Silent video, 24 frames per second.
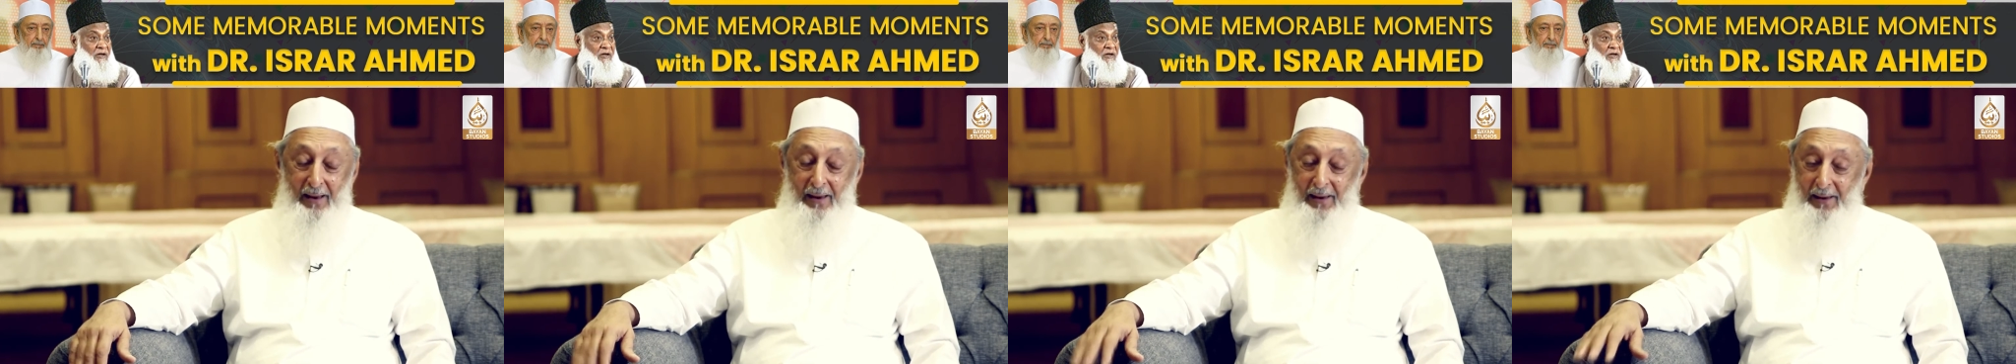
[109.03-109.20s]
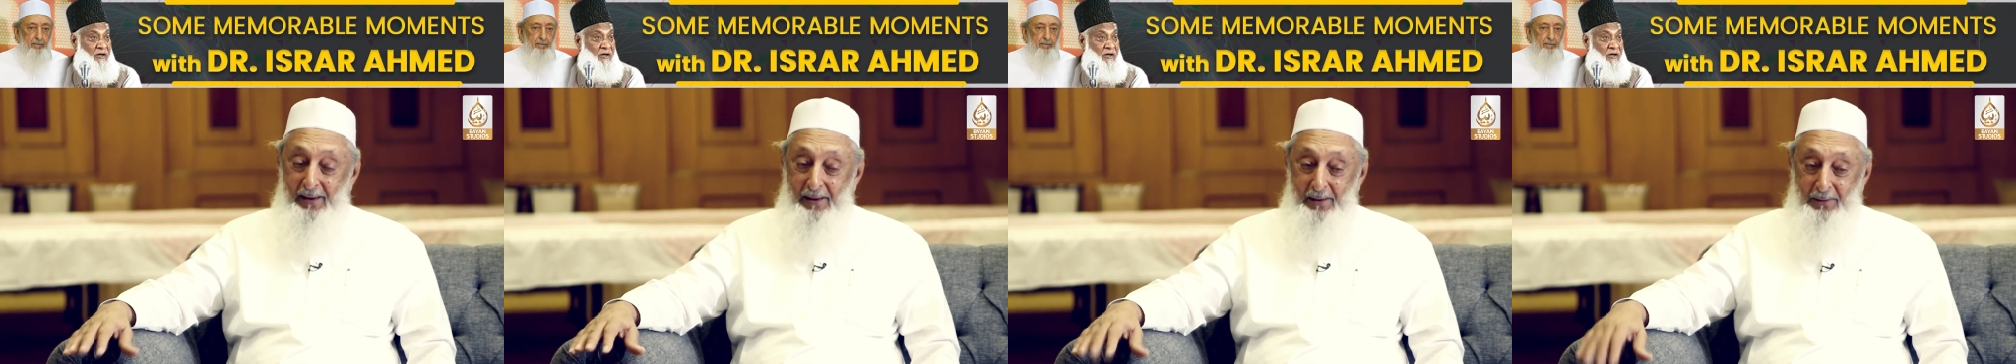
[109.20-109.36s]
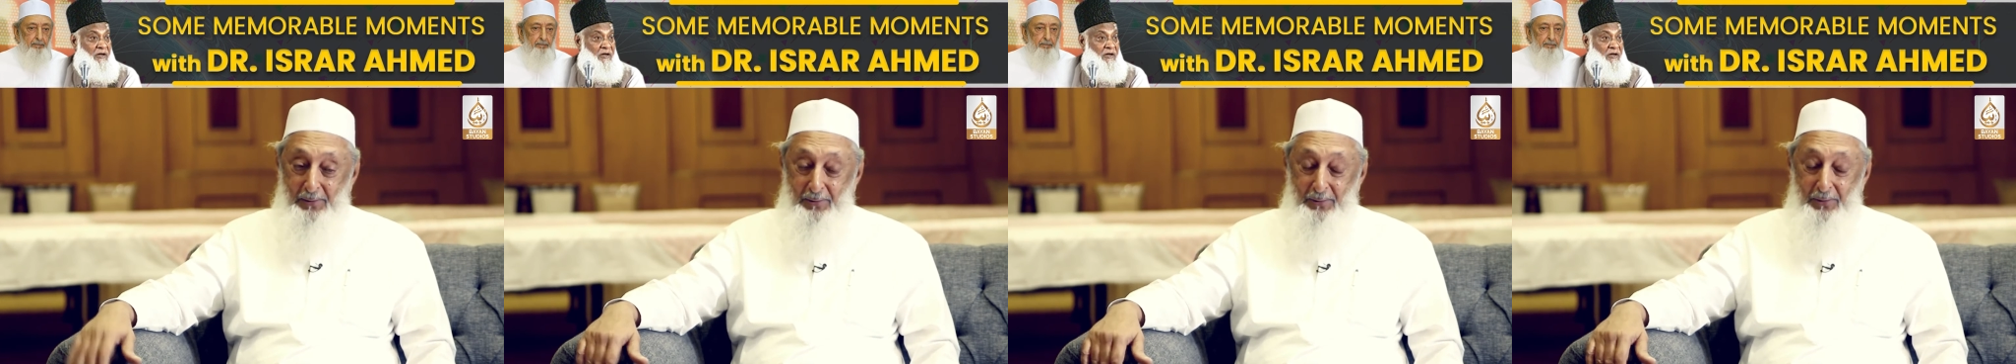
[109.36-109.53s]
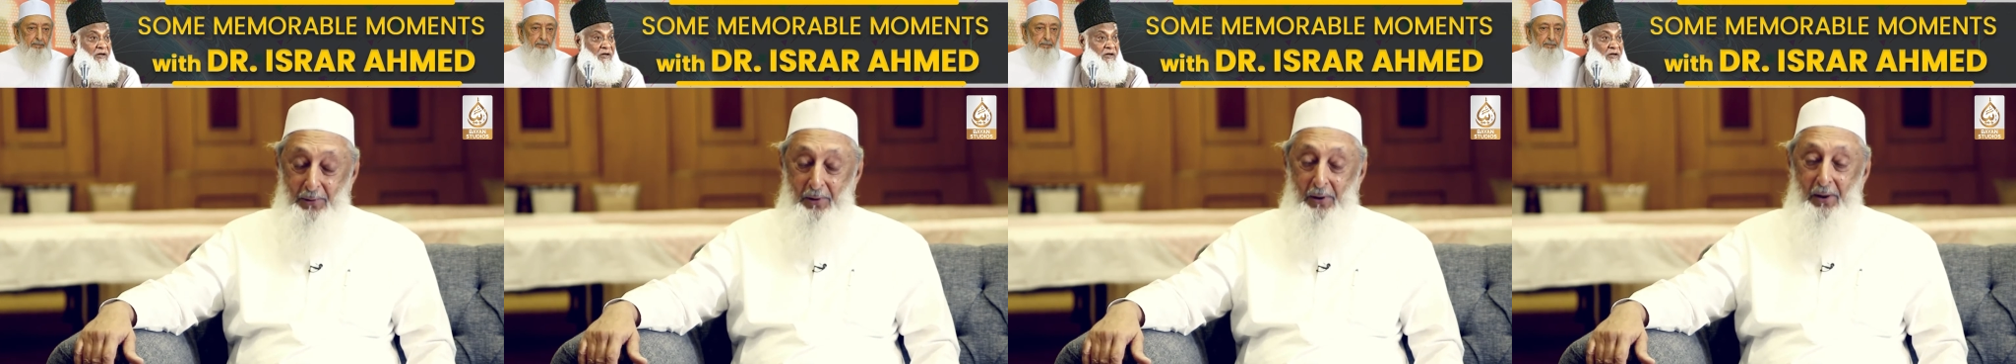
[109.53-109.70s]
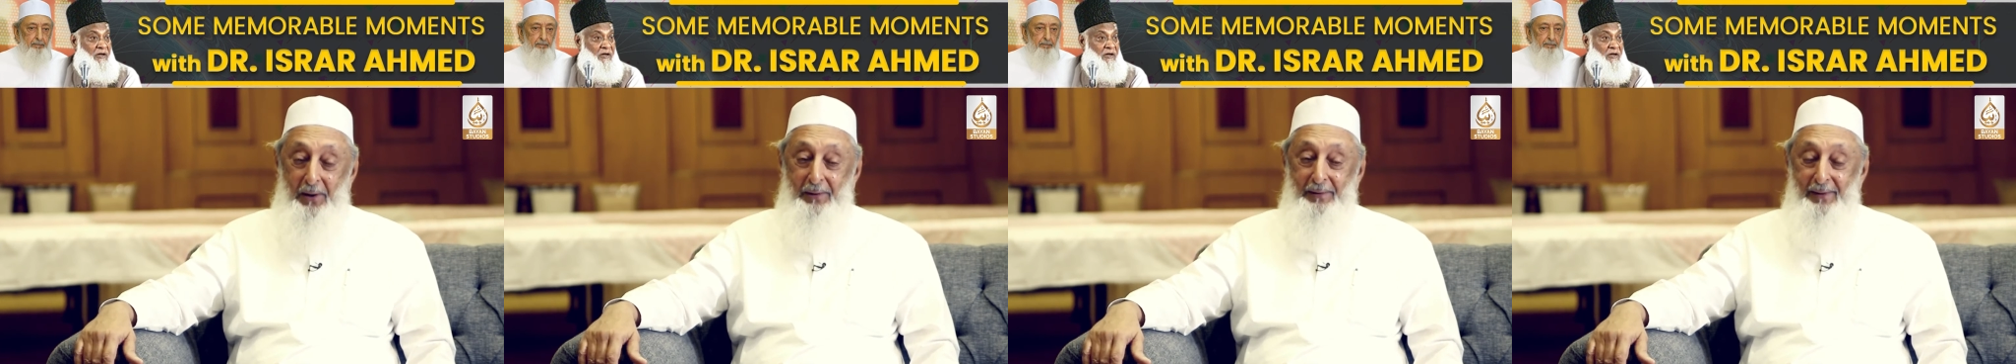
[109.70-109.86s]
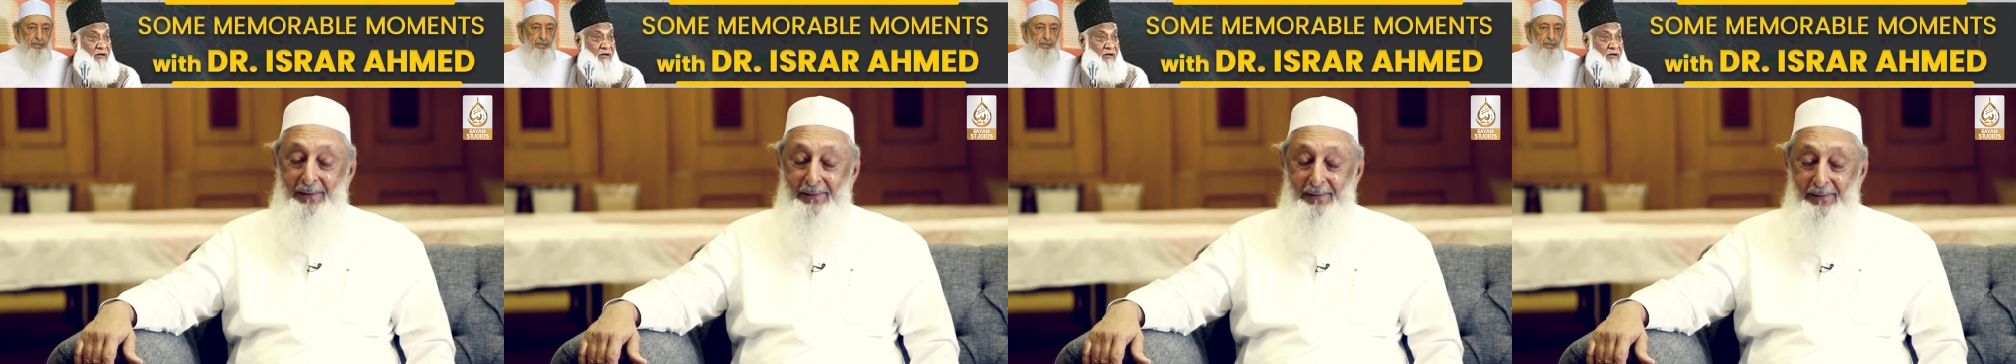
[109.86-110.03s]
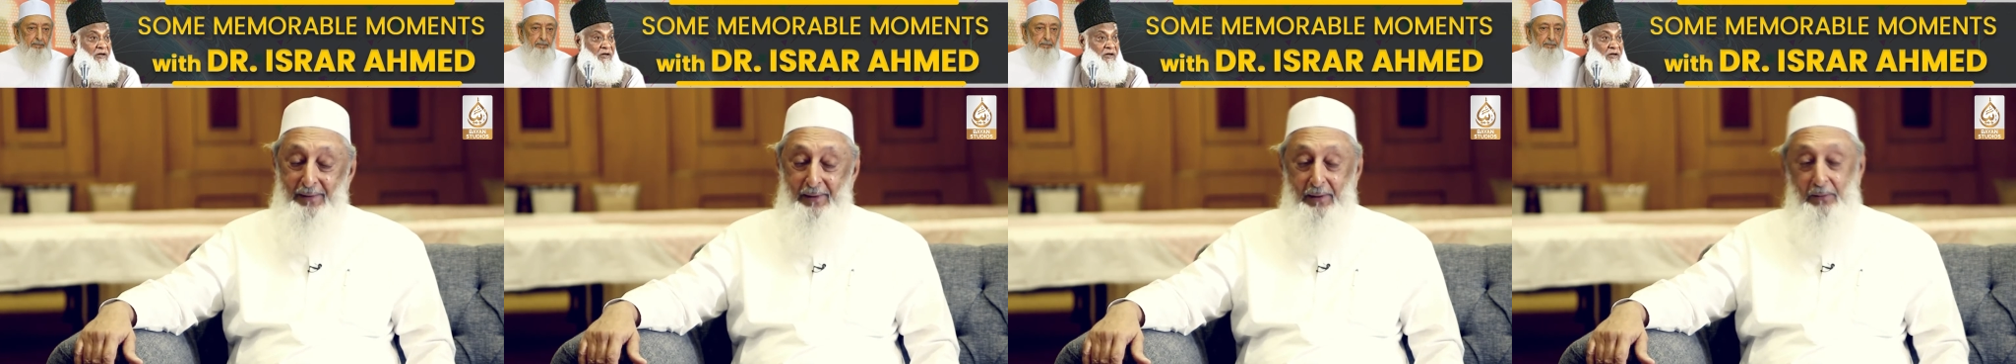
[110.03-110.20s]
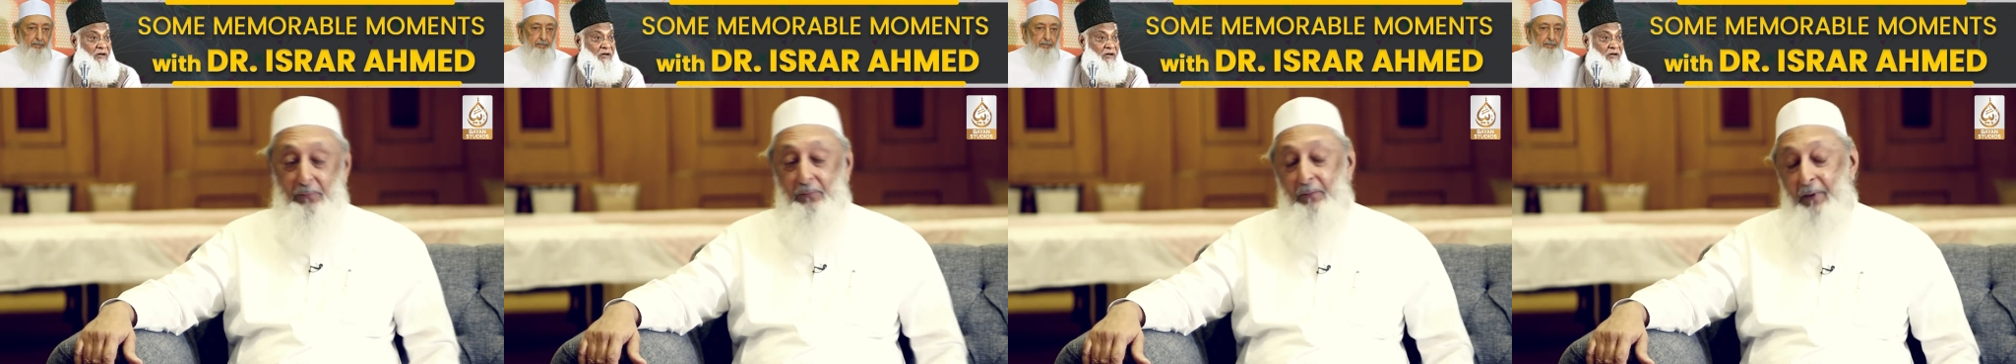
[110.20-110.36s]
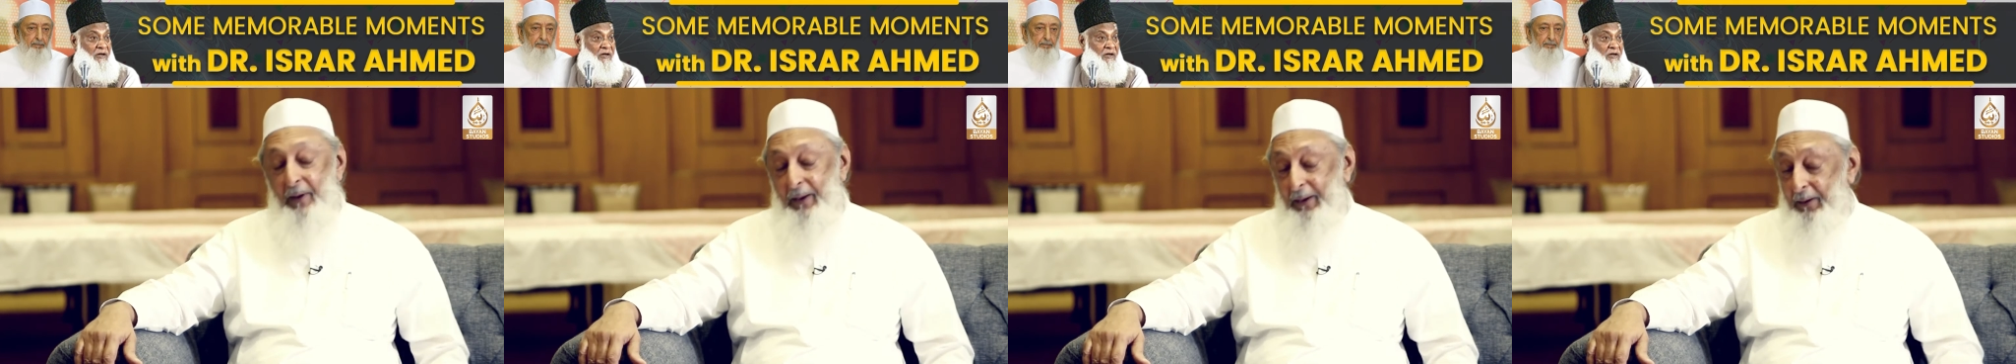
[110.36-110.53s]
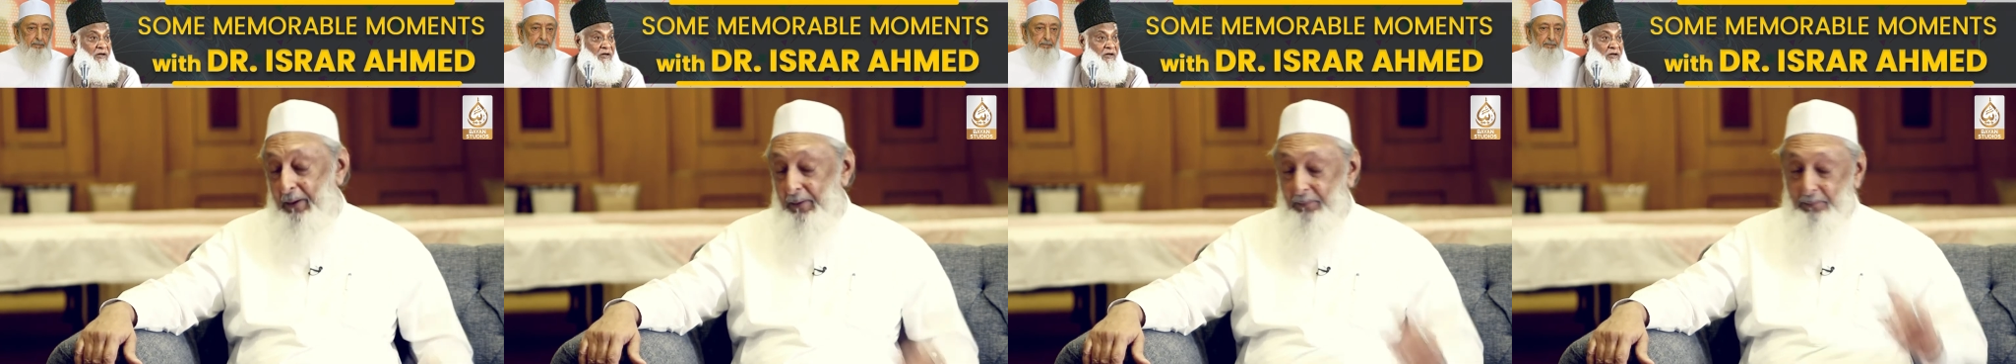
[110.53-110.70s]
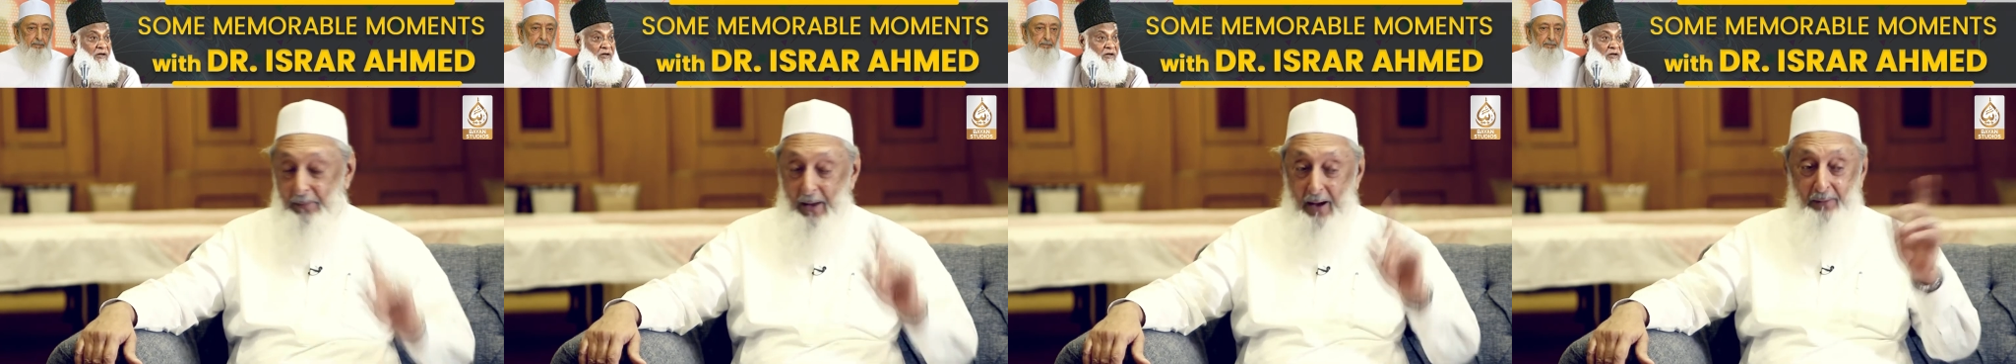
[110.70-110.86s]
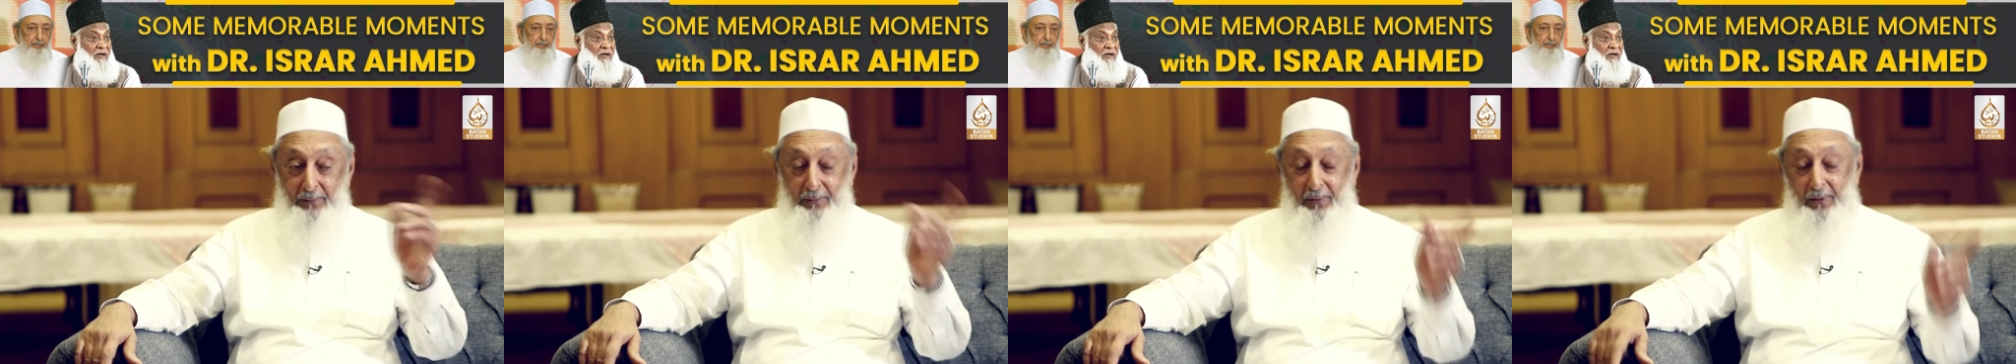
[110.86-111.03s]
he enjoyed it, he went
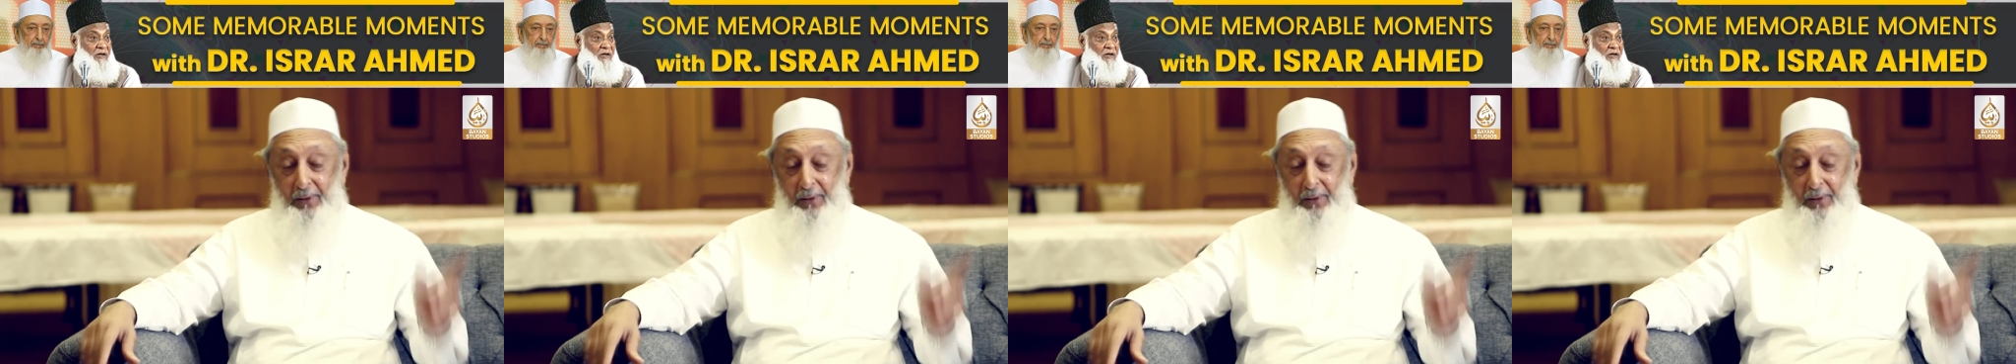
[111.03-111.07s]
back